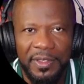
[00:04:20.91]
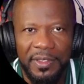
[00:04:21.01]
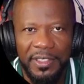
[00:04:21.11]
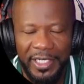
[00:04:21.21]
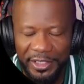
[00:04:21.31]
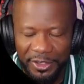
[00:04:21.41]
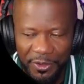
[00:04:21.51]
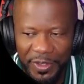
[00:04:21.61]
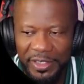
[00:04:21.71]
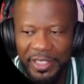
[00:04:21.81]
Y'all like to
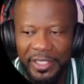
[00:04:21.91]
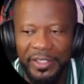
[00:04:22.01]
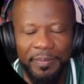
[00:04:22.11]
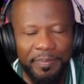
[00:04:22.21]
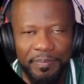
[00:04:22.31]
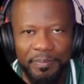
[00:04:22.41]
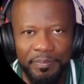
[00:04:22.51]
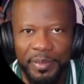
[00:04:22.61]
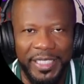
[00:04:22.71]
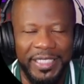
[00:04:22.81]
go in there and
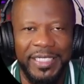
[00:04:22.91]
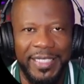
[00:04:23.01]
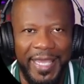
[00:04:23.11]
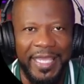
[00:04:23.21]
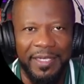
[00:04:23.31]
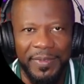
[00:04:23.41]
play the game